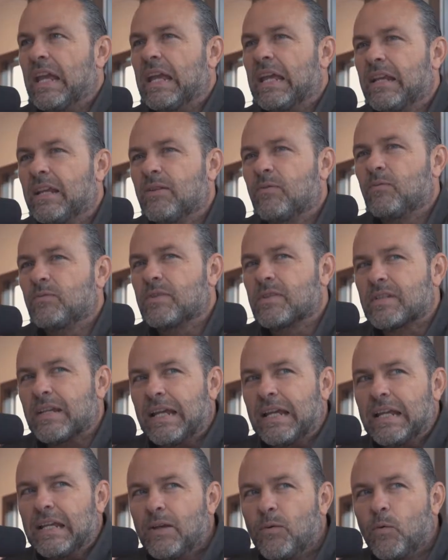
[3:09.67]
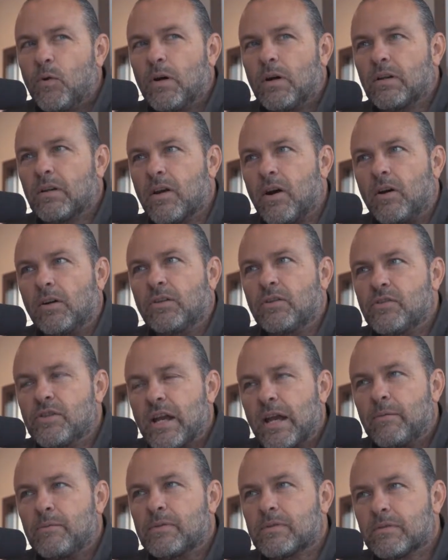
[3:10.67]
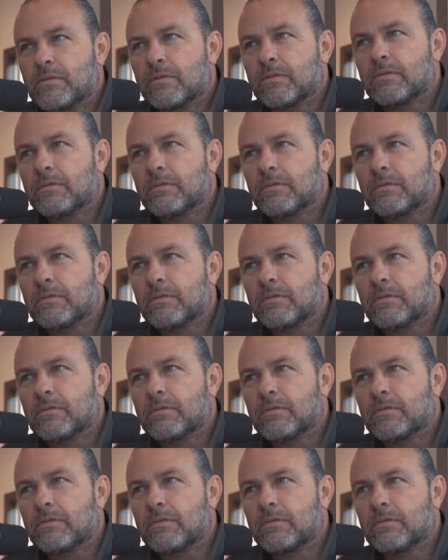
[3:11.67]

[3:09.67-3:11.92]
Does anyone call you James?